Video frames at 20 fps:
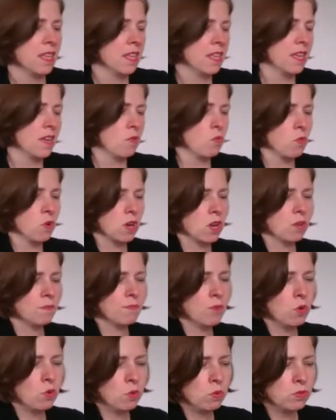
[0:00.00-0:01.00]
What I'm
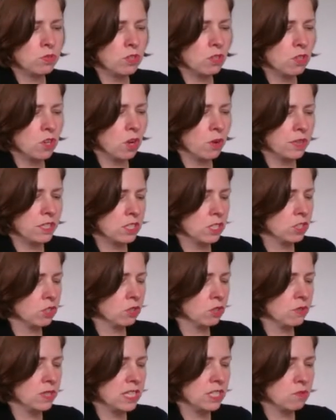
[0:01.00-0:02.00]
also going to
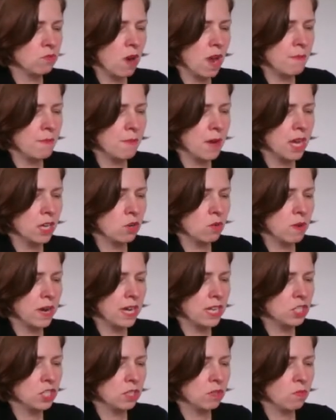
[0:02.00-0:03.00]
do is write my
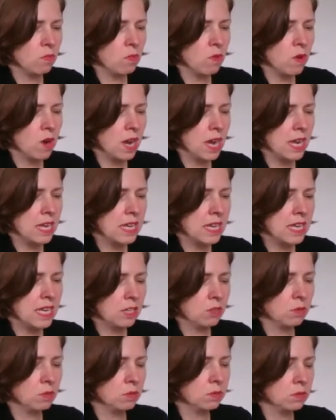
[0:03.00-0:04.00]
equation, y
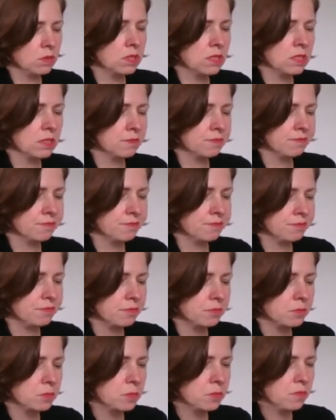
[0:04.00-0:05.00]
equals
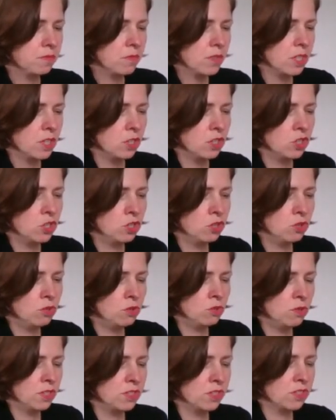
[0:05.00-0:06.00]

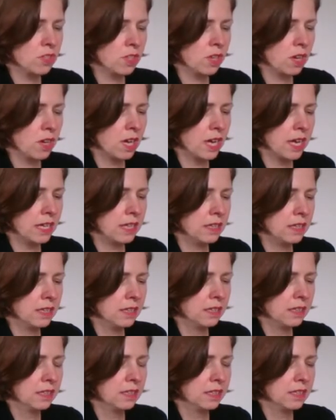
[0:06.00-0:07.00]
2 sine
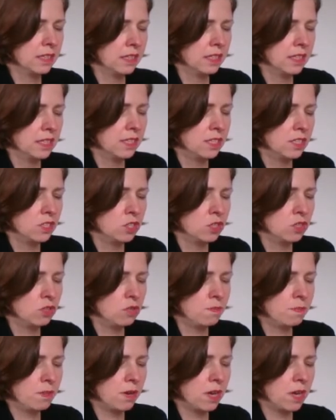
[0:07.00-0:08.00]
2
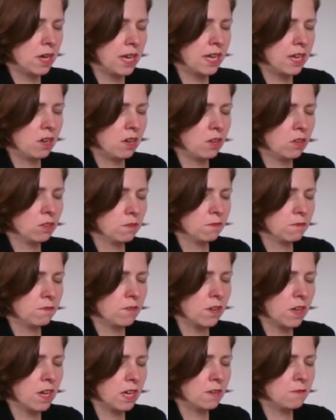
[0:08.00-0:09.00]
pi on
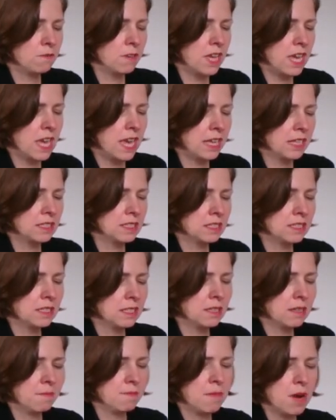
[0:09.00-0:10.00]
5x
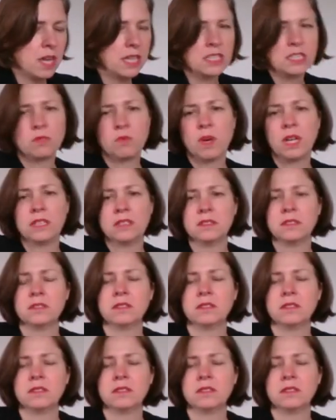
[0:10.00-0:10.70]
minus 1.